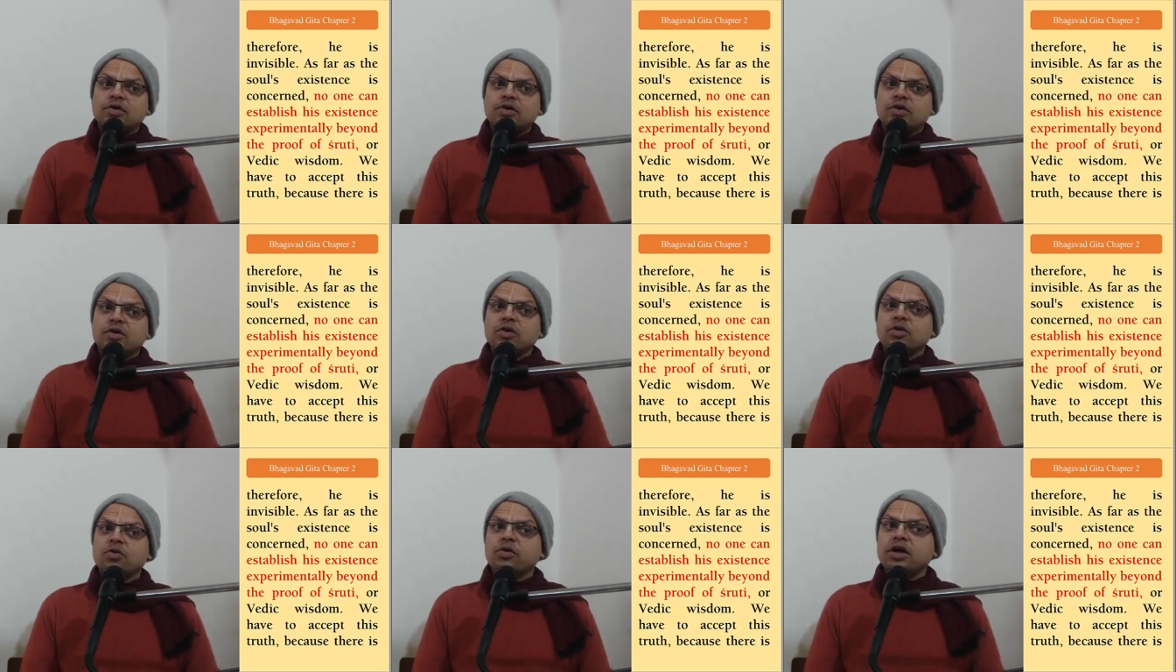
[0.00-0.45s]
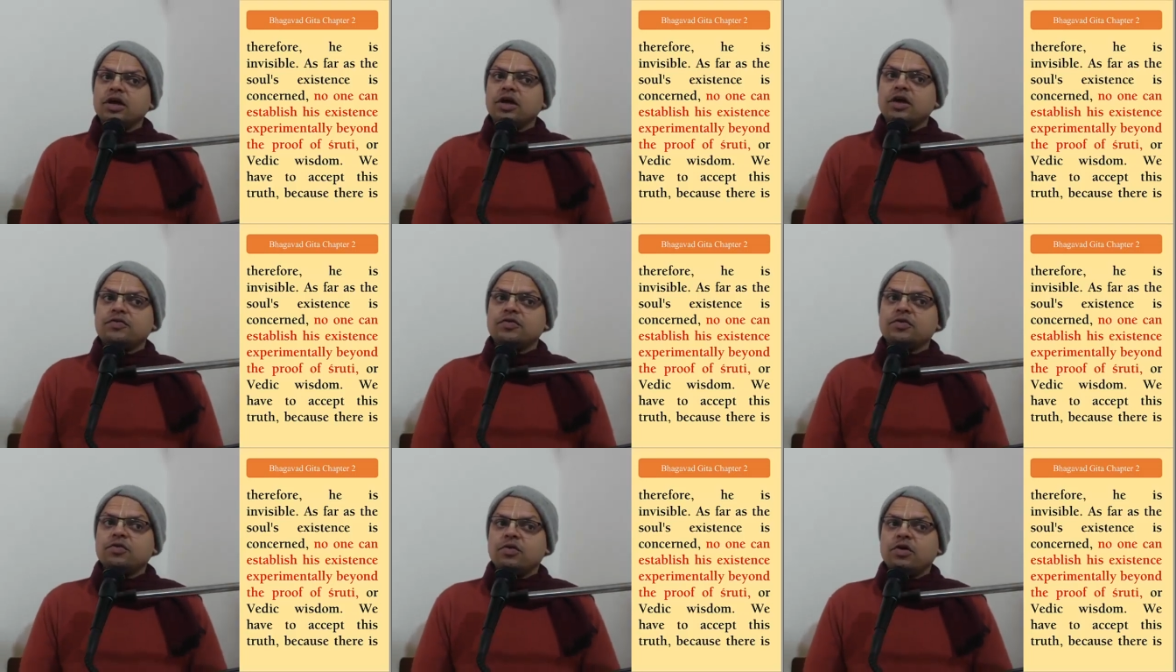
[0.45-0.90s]
knowing
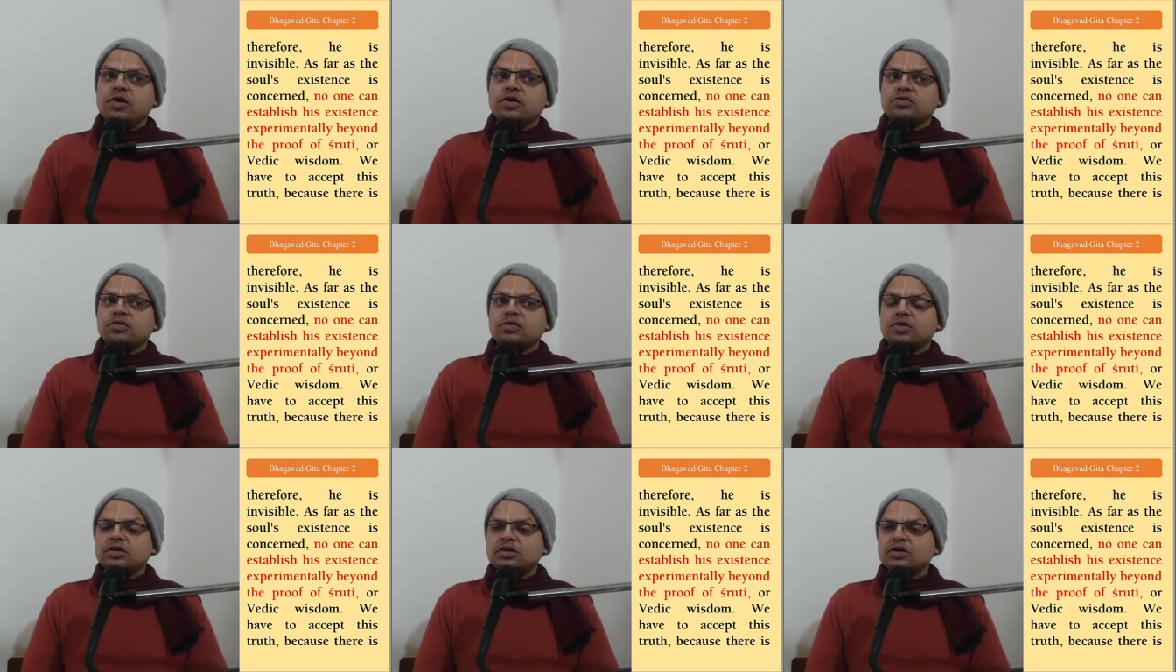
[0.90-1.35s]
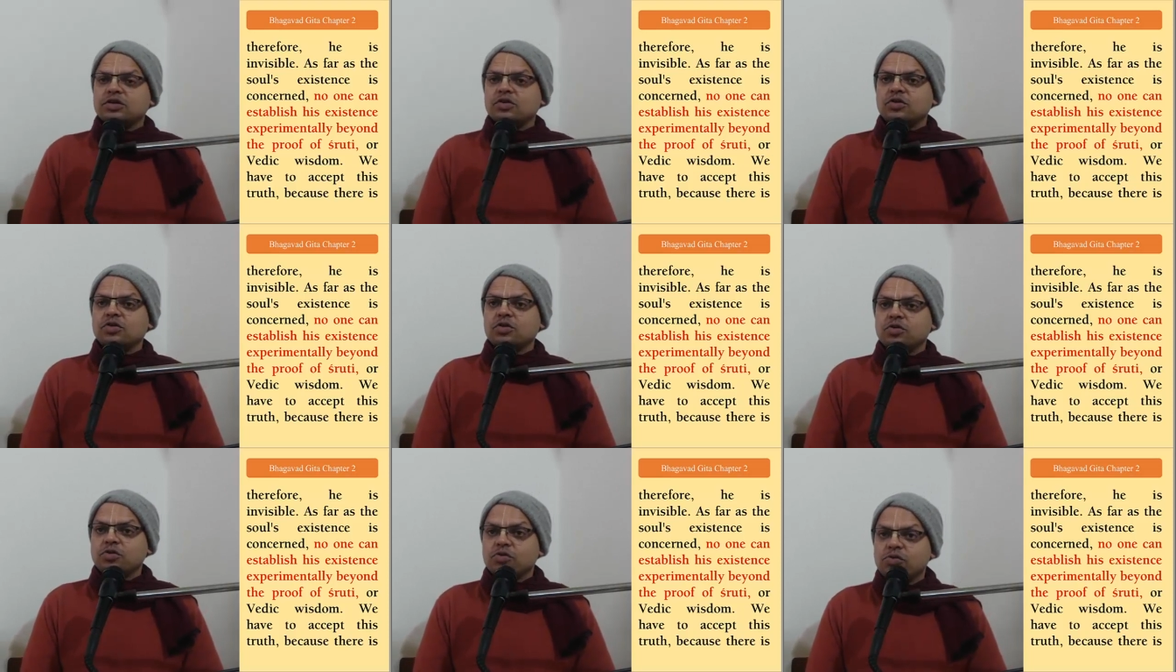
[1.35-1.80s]
if you want to
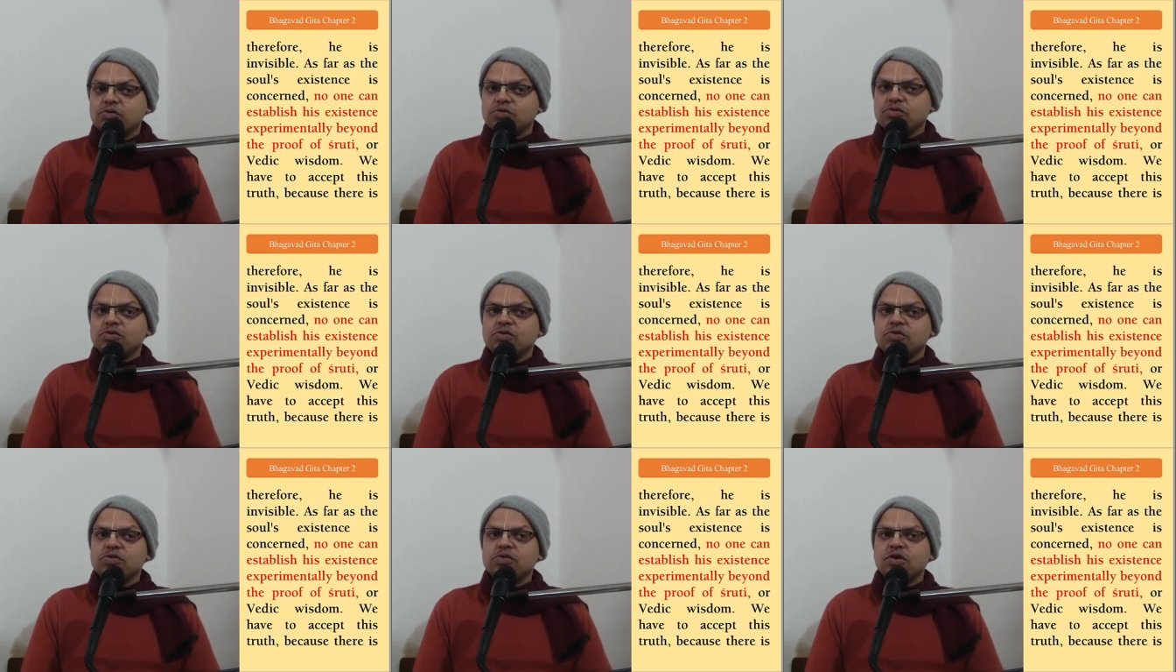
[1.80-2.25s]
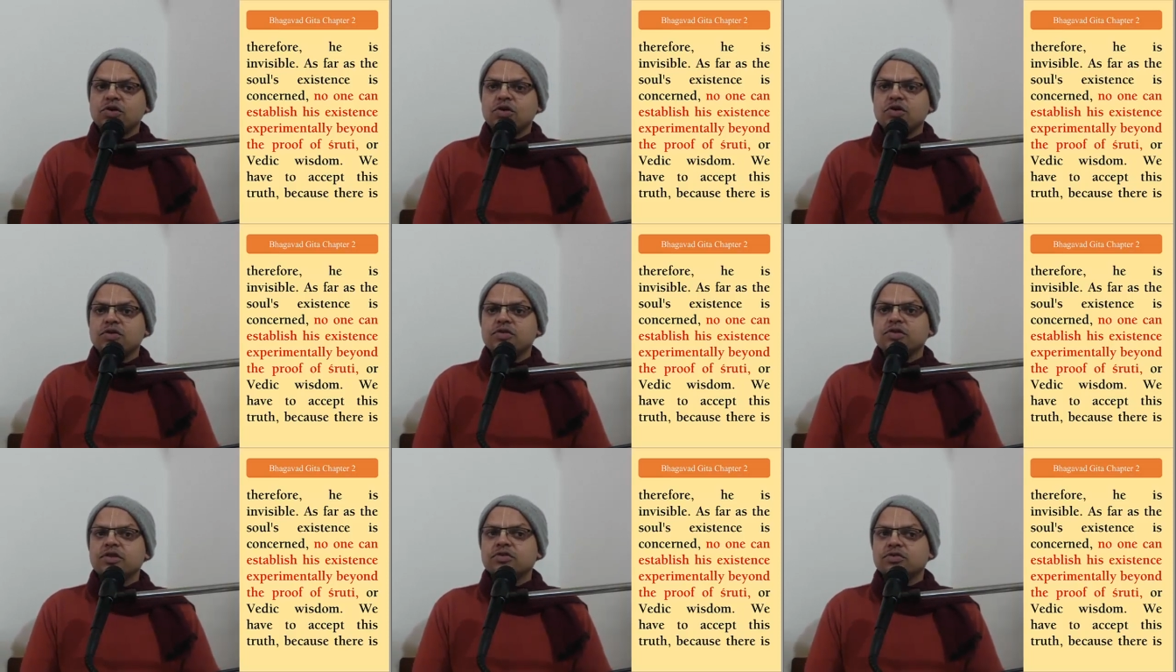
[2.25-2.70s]
know
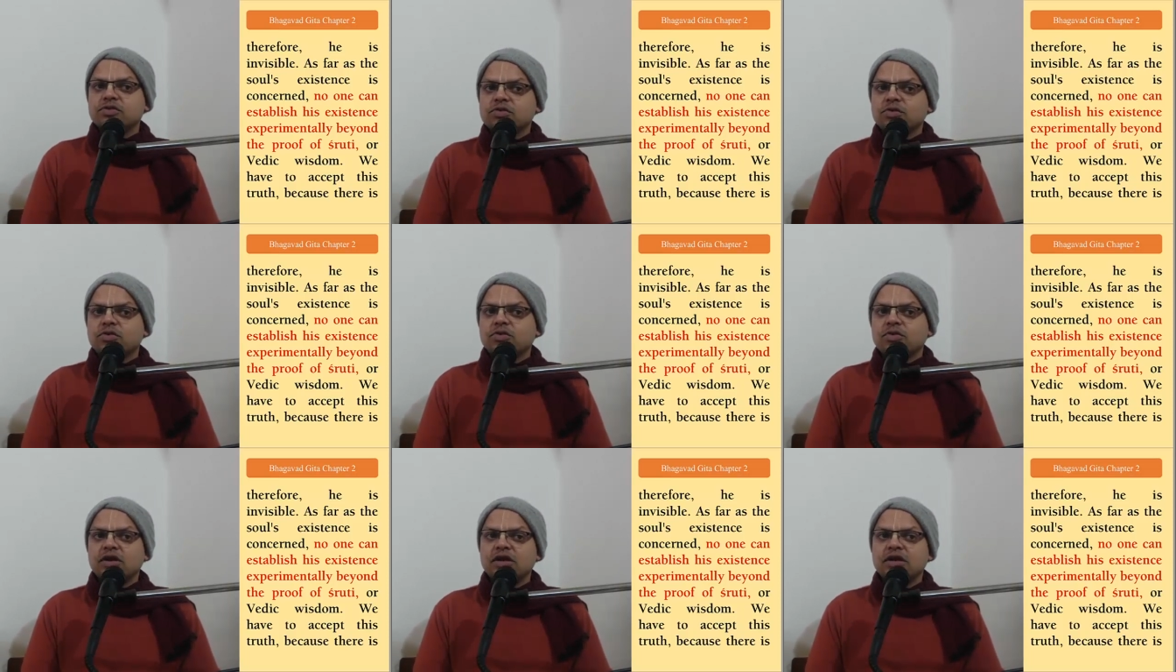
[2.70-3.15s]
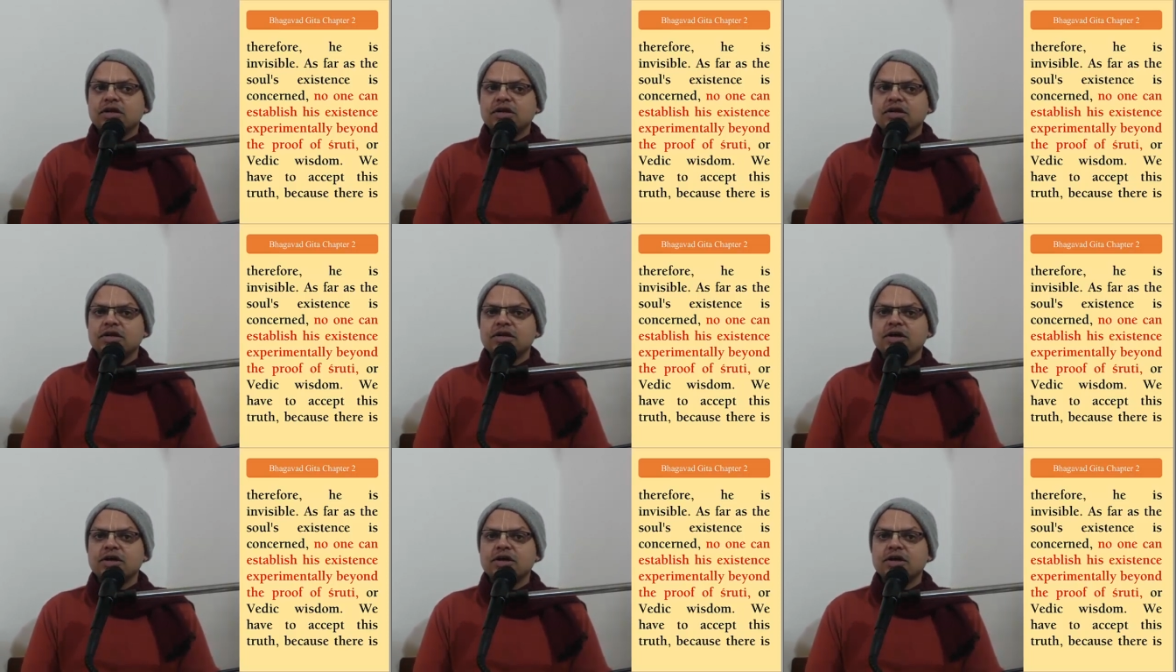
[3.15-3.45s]
the soul,